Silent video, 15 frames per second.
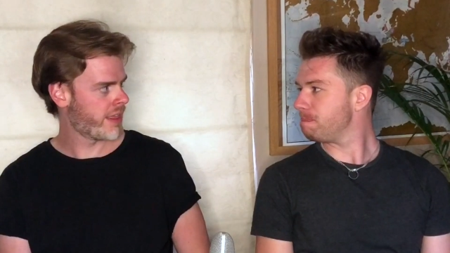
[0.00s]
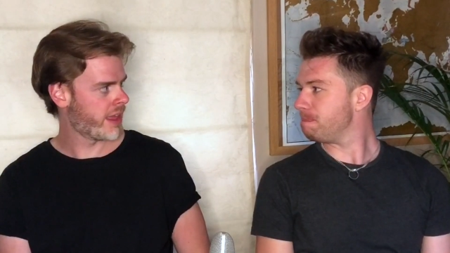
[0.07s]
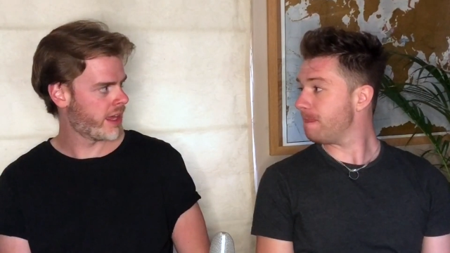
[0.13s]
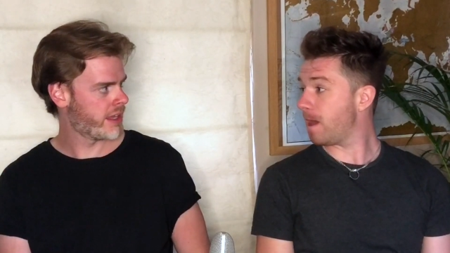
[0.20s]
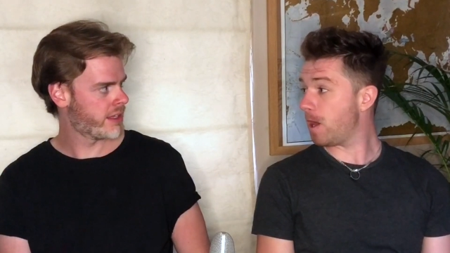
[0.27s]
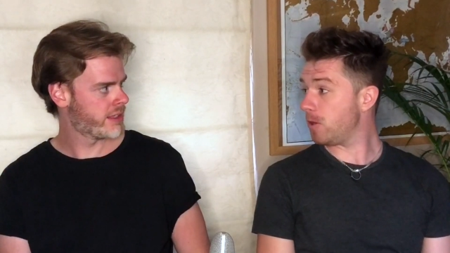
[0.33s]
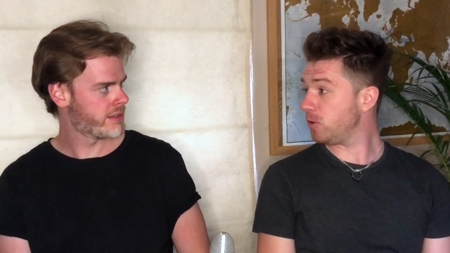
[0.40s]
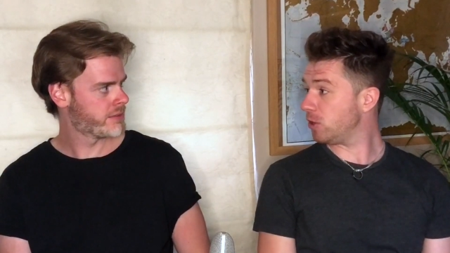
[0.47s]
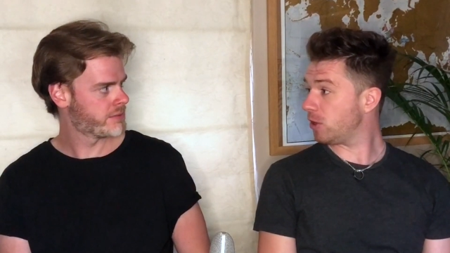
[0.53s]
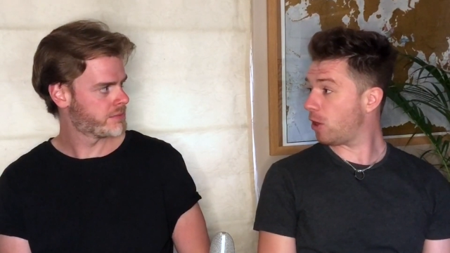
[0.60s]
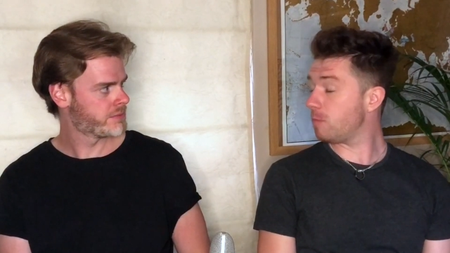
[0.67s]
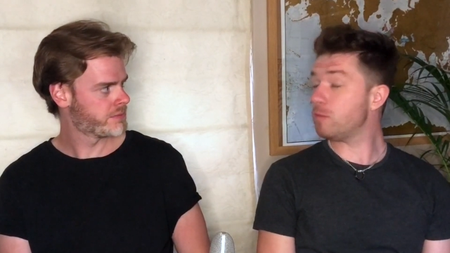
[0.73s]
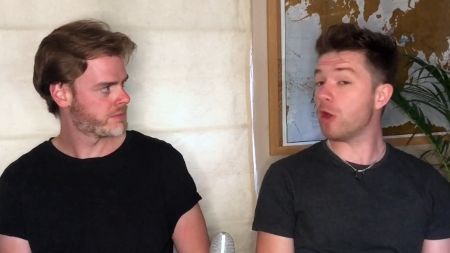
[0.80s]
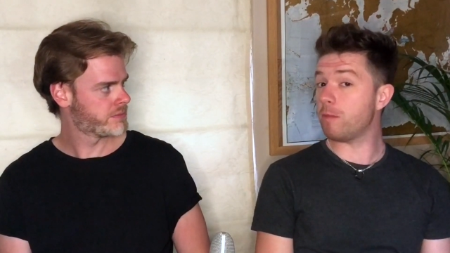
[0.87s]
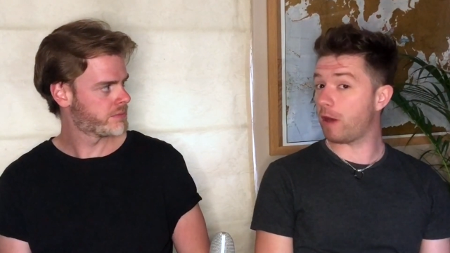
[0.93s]

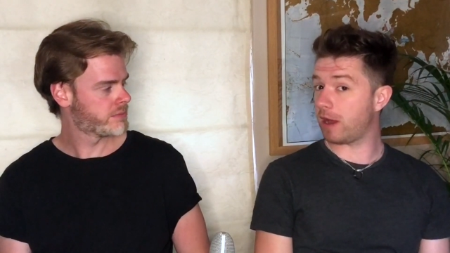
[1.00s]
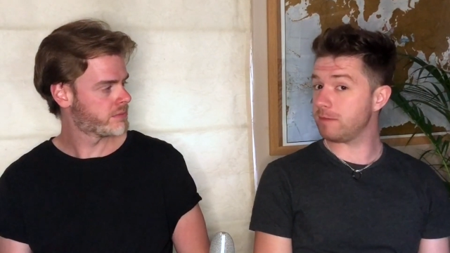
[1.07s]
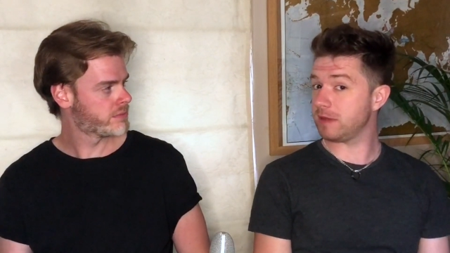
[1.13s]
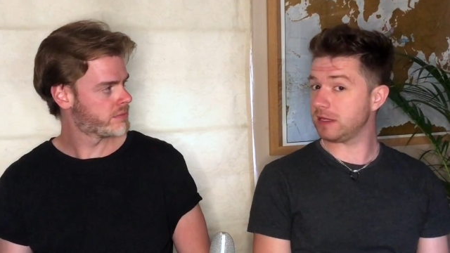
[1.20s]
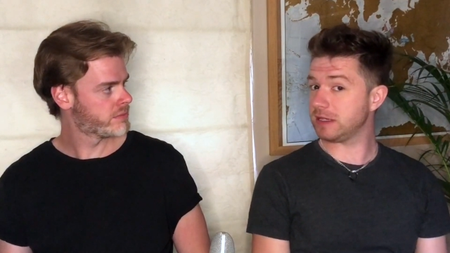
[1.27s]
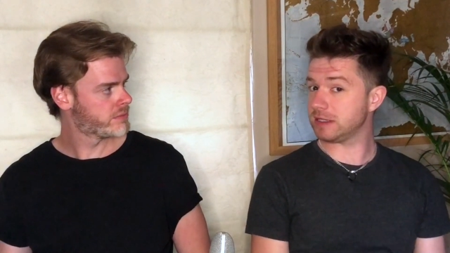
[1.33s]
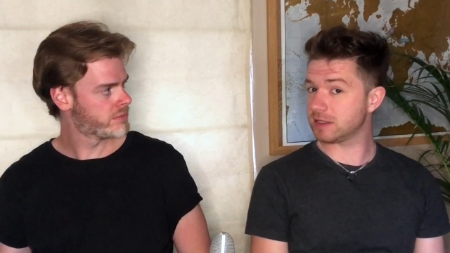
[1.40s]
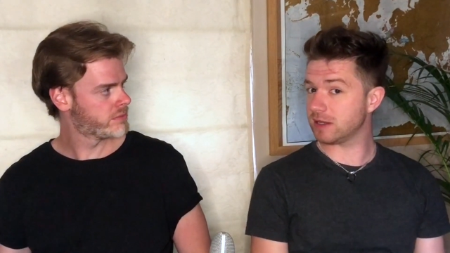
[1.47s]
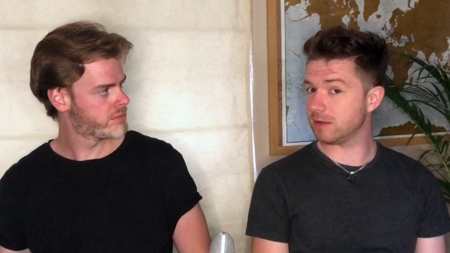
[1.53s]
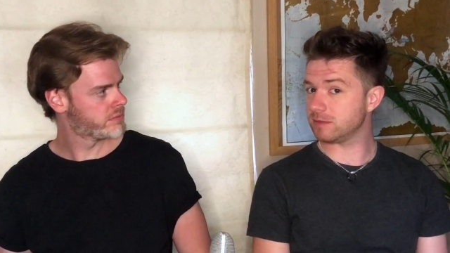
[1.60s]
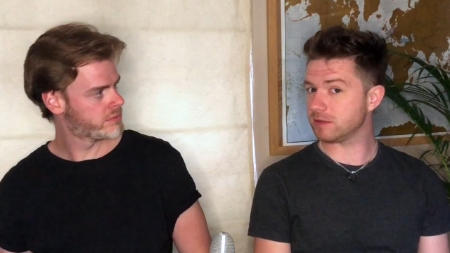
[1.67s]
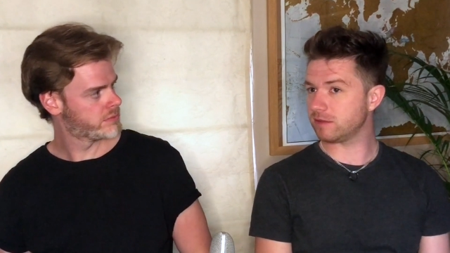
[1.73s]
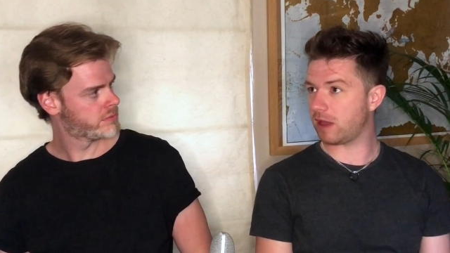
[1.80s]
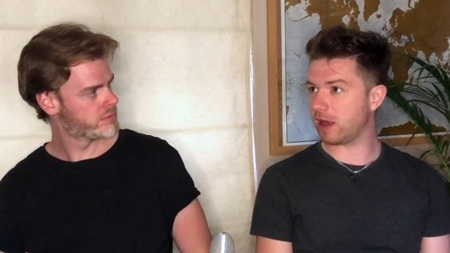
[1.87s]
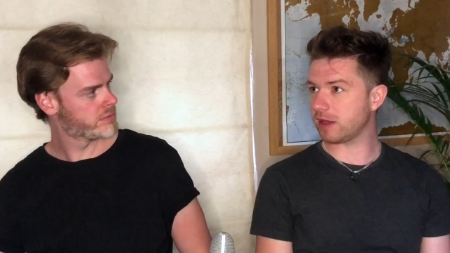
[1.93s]
Speaker 1: that. No, but I mean in terms
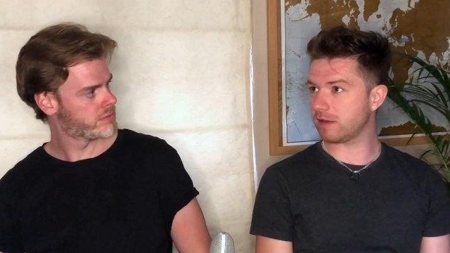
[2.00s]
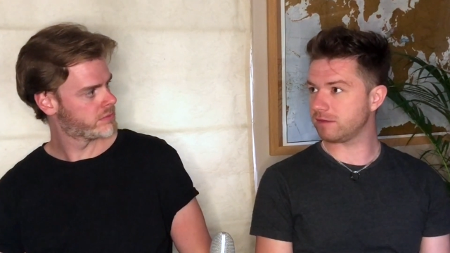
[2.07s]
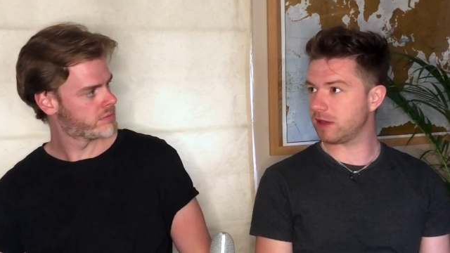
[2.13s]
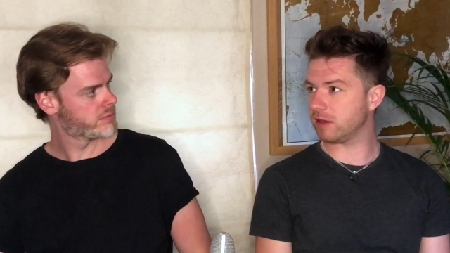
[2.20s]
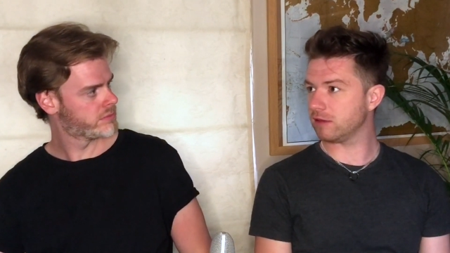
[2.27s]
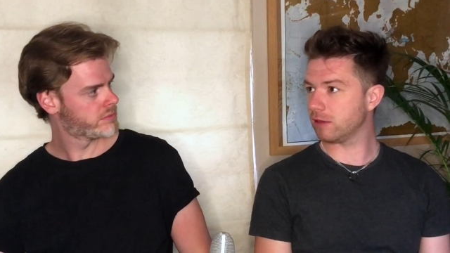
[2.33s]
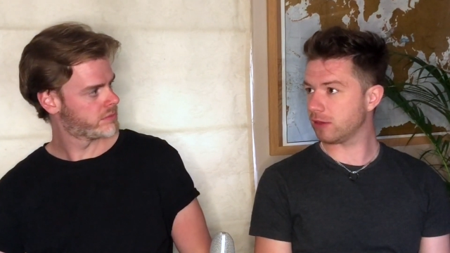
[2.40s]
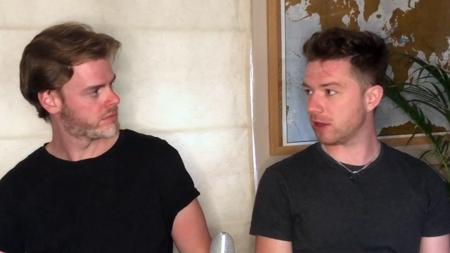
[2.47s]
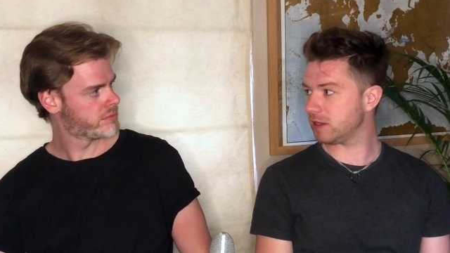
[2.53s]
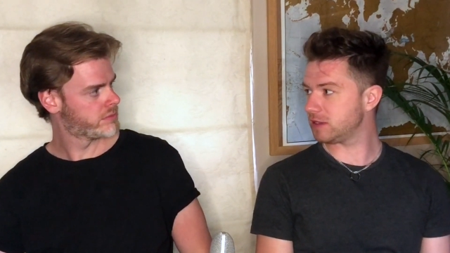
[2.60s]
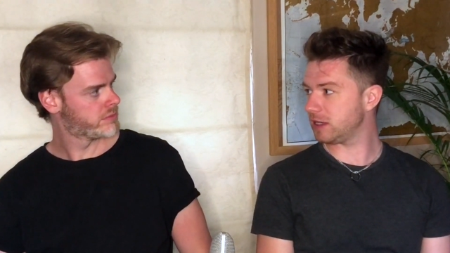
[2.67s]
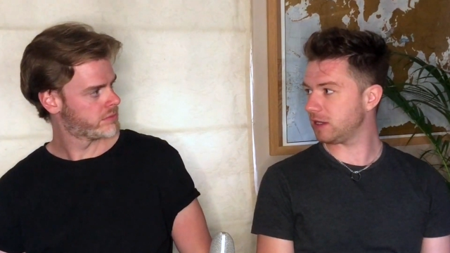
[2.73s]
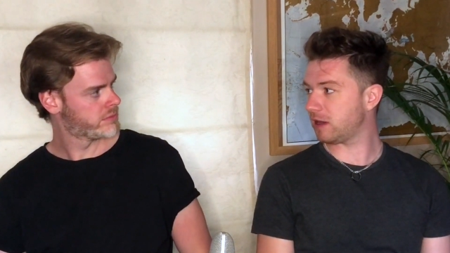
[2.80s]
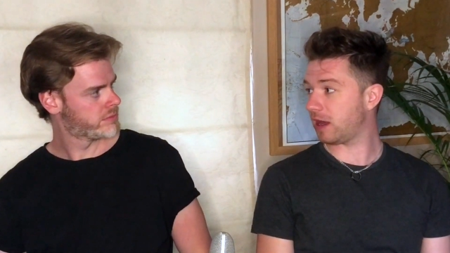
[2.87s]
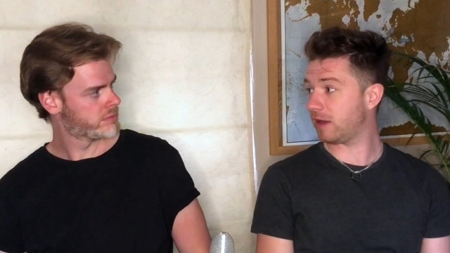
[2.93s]
of like, I've done
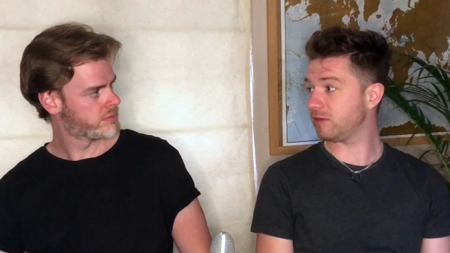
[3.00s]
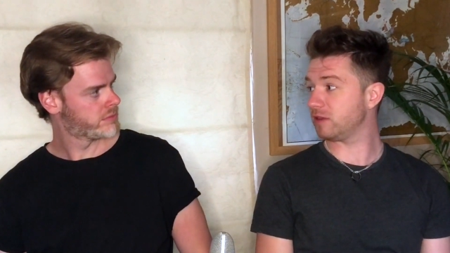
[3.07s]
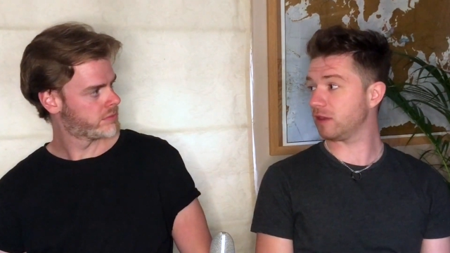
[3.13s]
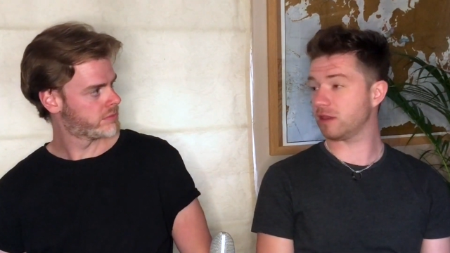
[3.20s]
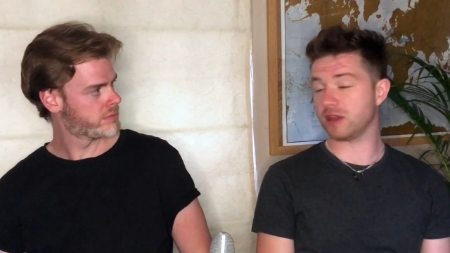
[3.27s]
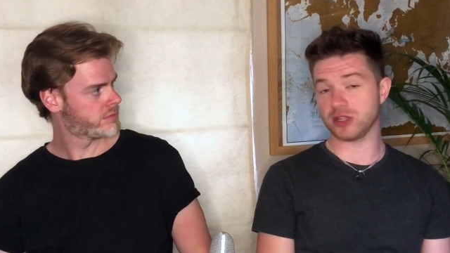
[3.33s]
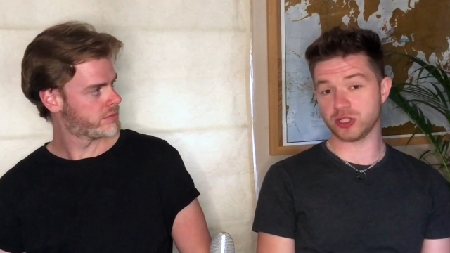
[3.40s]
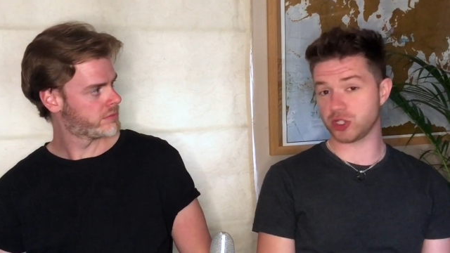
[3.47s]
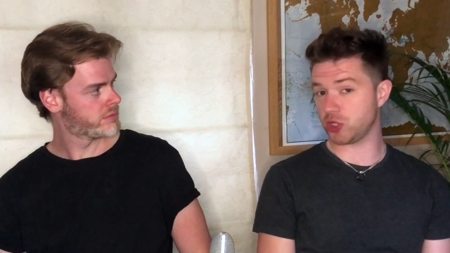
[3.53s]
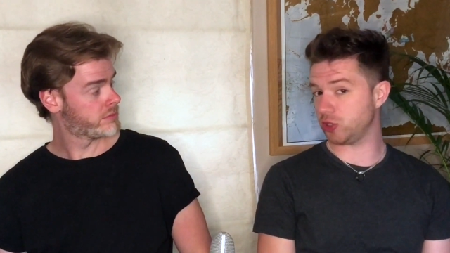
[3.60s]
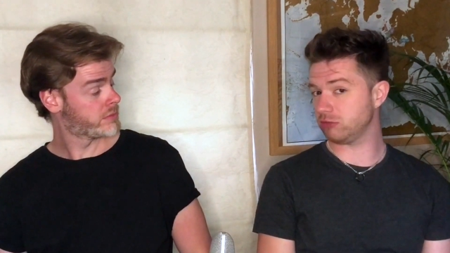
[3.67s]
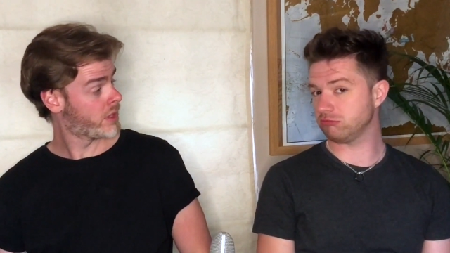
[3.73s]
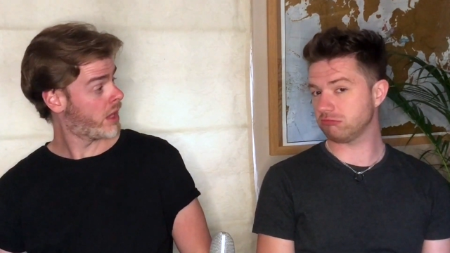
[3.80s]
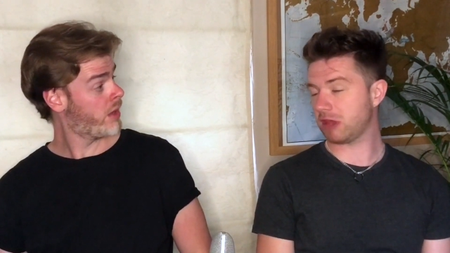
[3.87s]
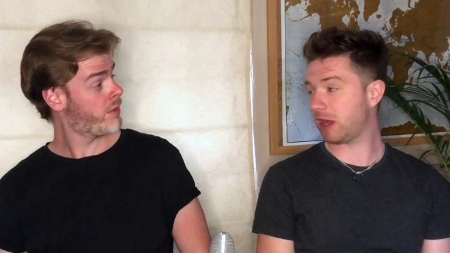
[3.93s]
13, I haven't done 13-2,